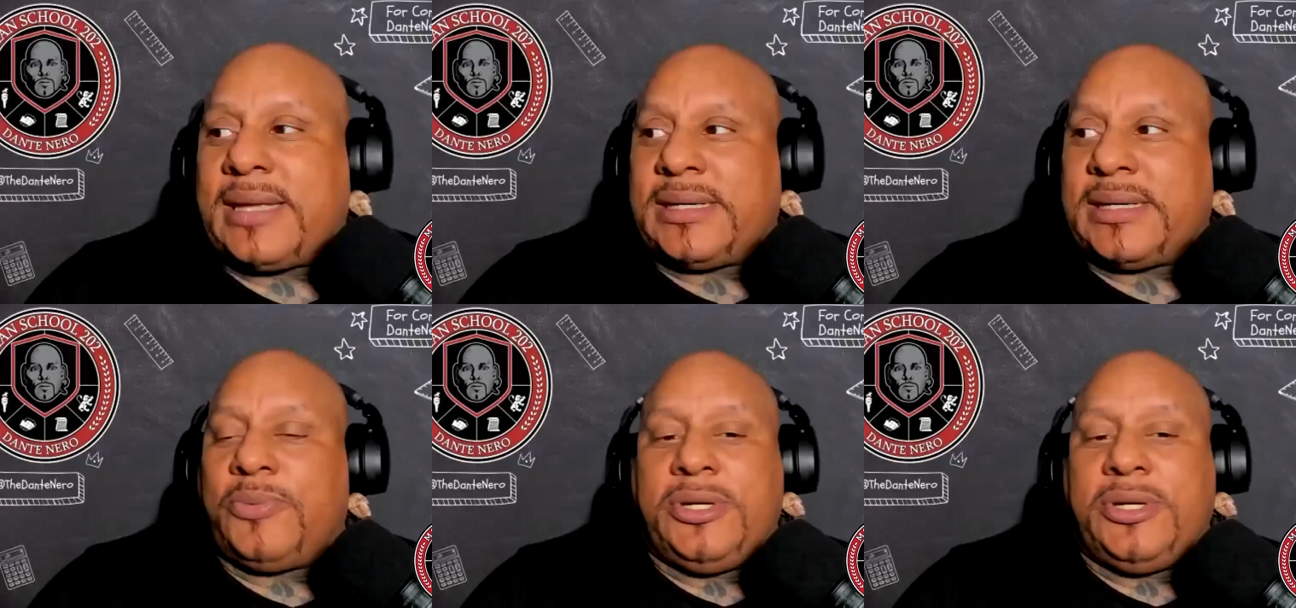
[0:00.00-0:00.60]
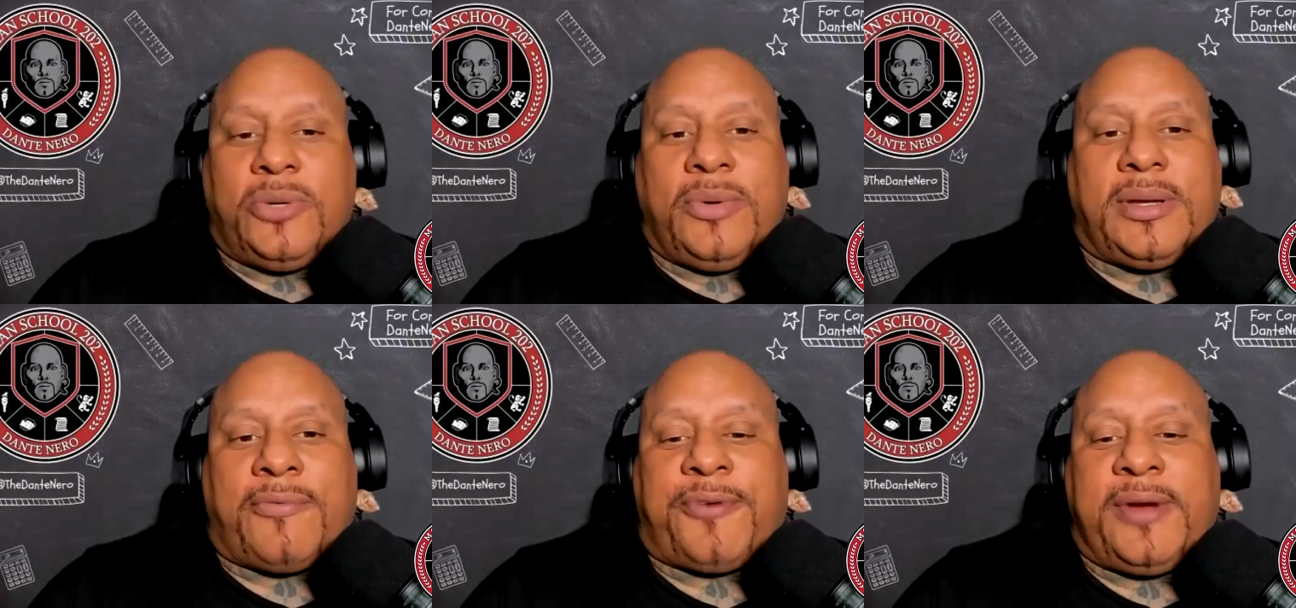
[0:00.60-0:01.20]
Speaker 1: thing is when you do it
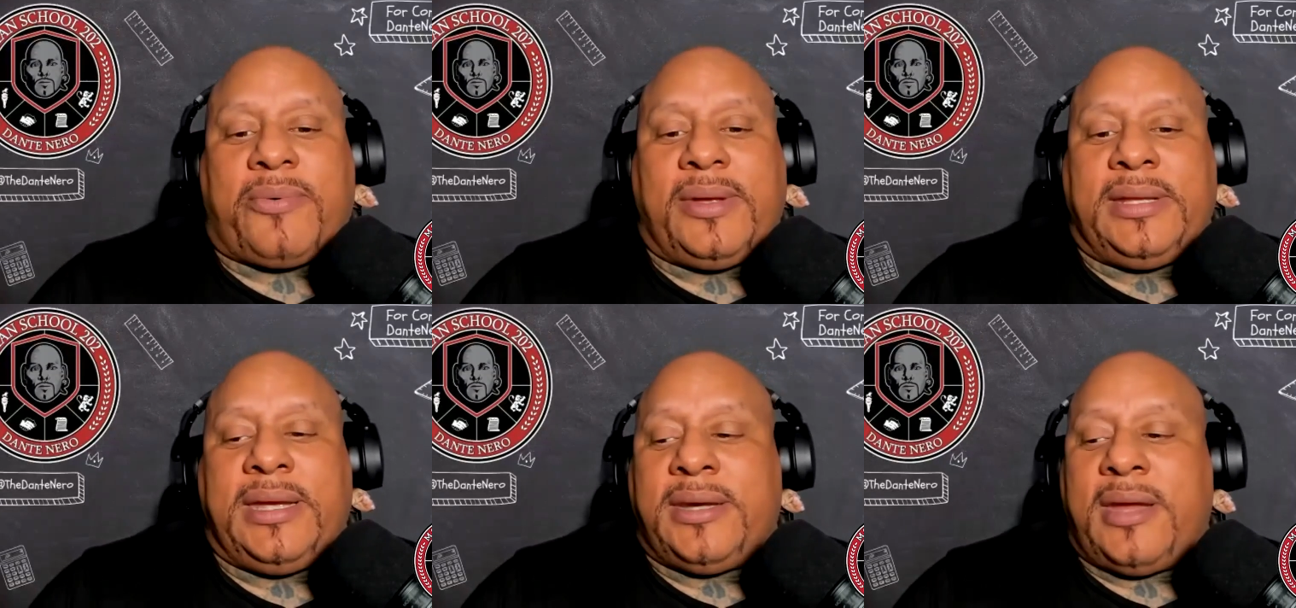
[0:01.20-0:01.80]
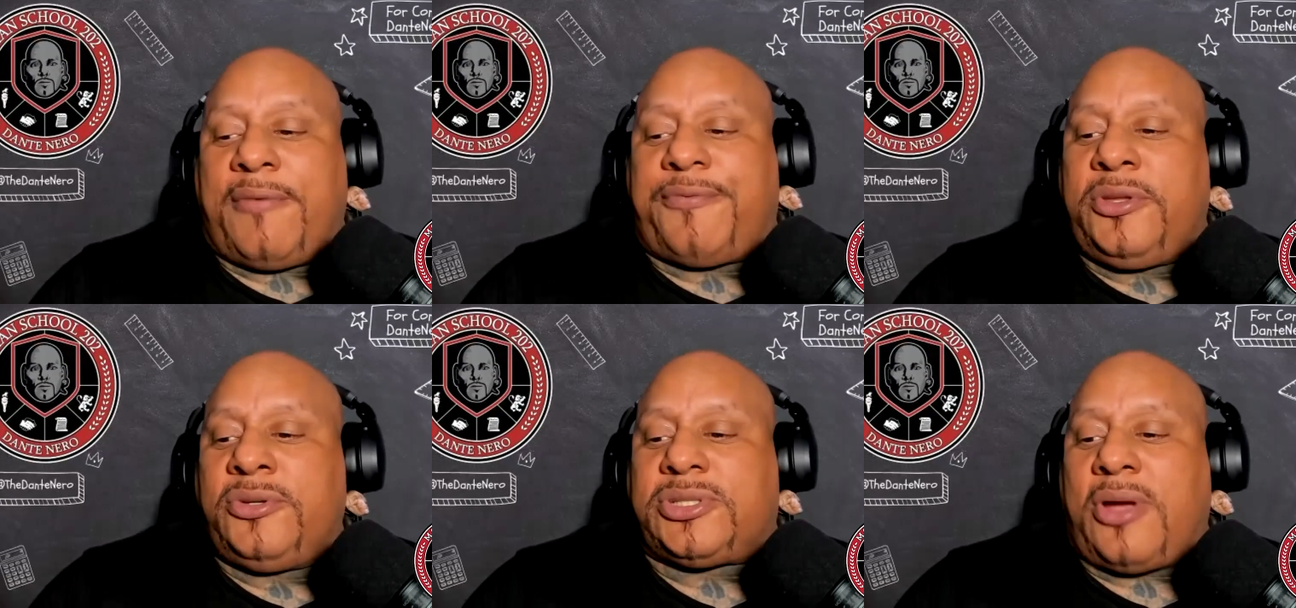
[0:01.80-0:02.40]
frequently enough
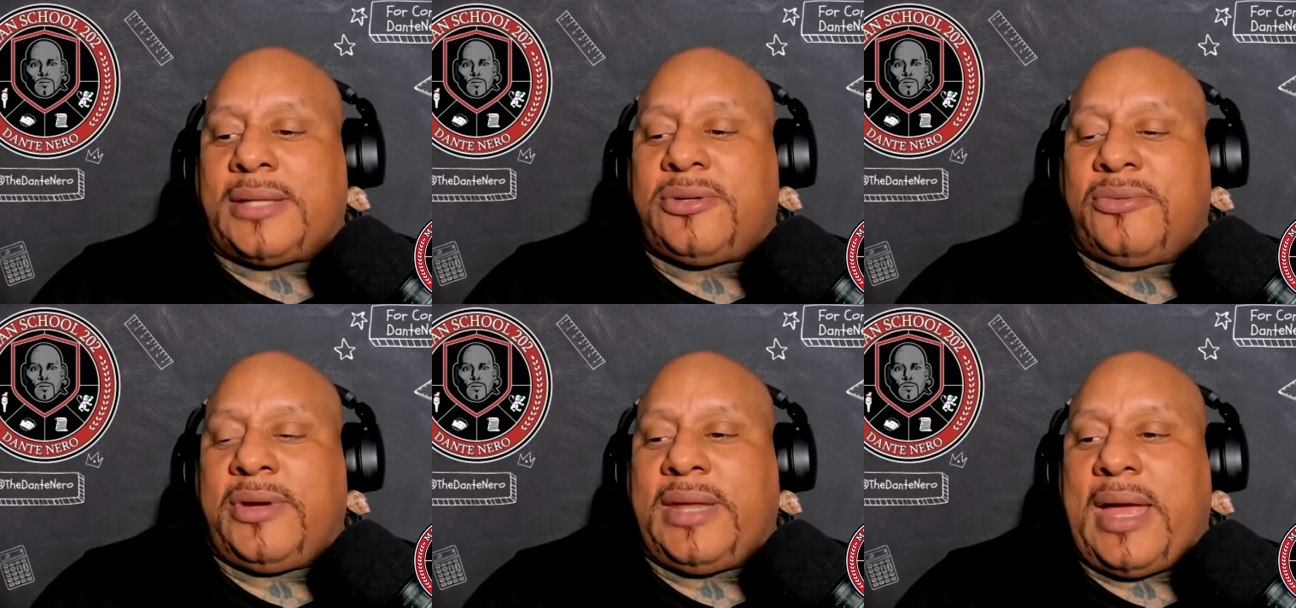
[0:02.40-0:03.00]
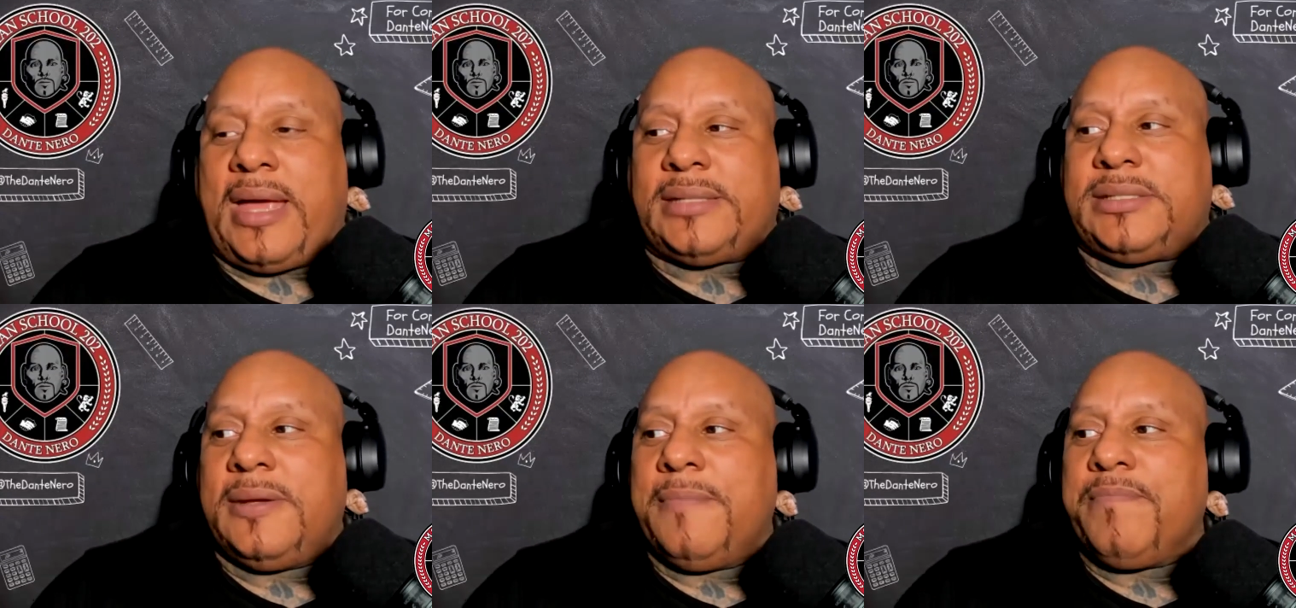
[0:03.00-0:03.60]
you start to
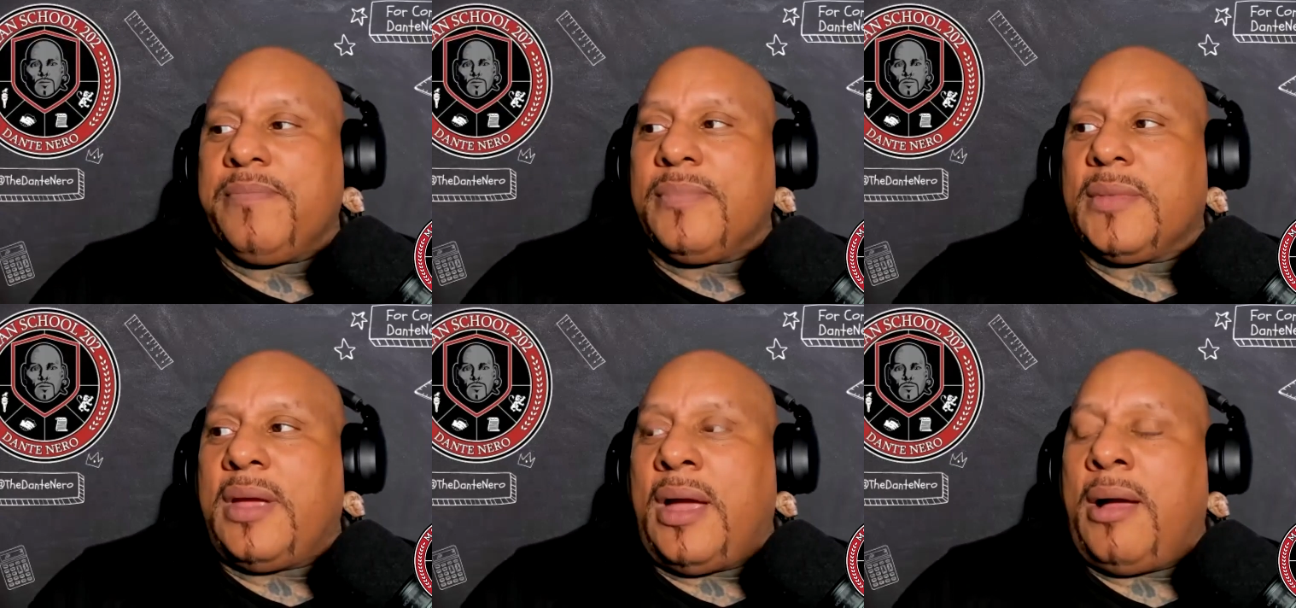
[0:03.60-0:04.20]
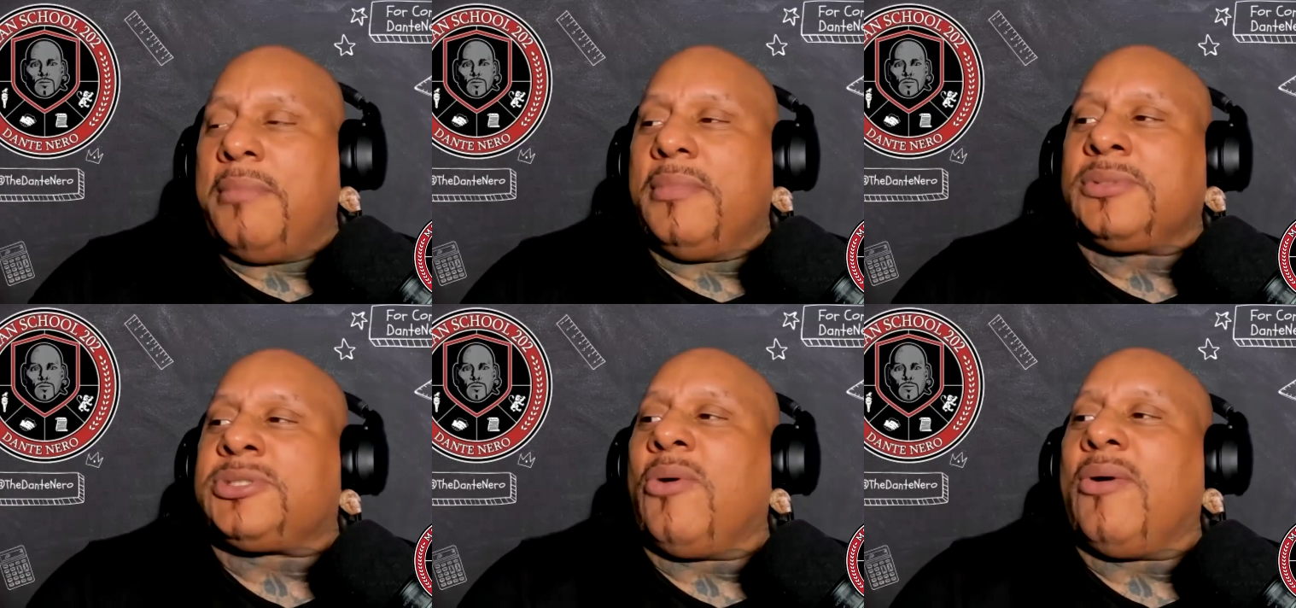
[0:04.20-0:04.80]
realize um
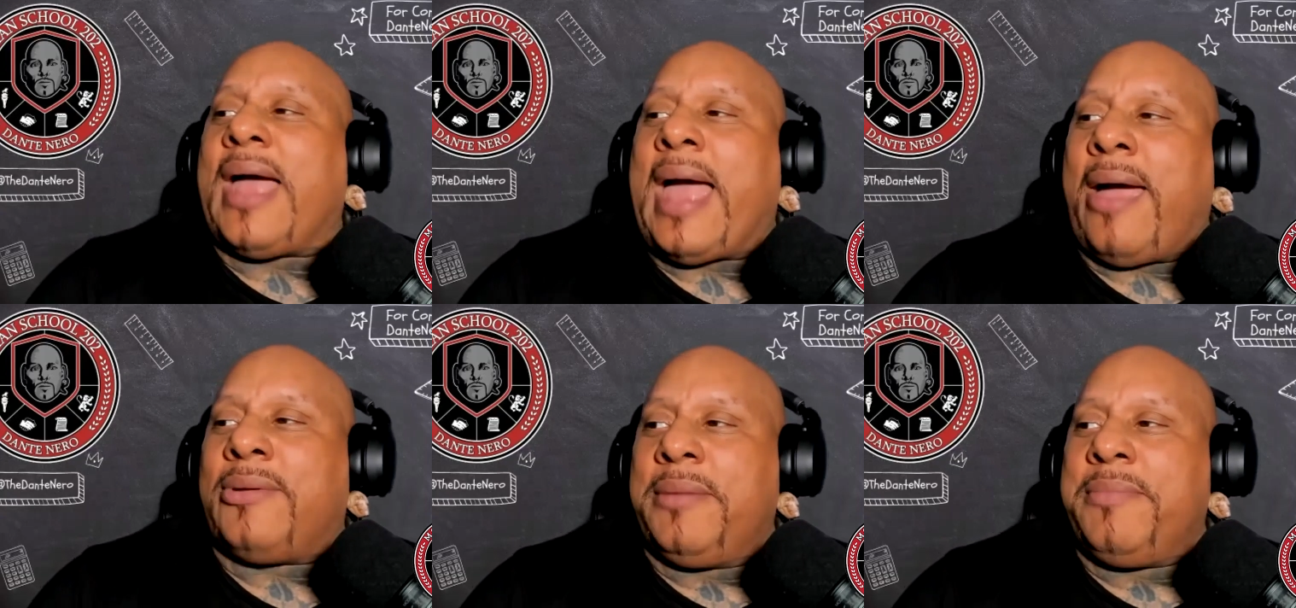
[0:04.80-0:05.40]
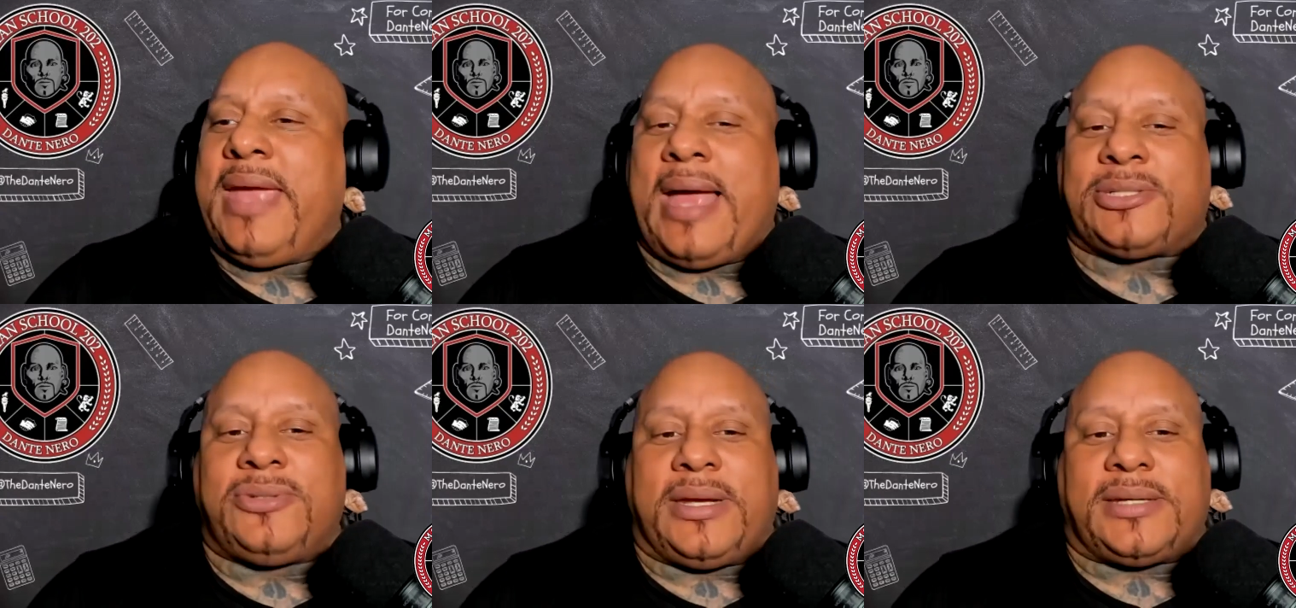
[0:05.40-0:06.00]
so have let me
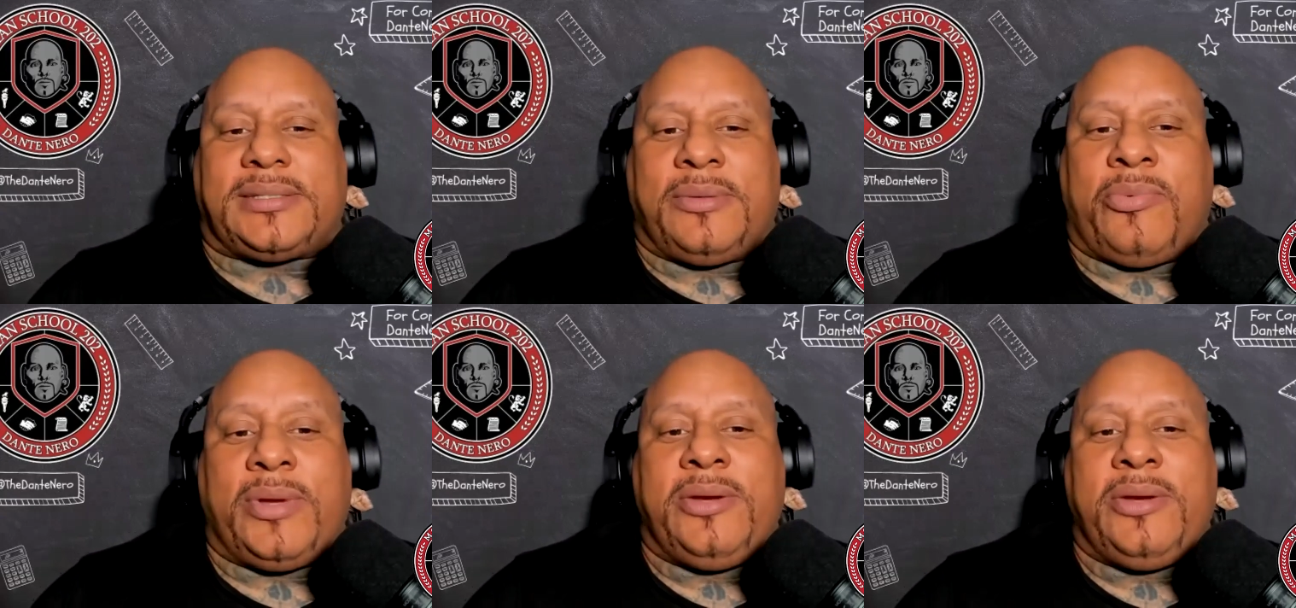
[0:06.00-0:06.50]
ask you this yeah. when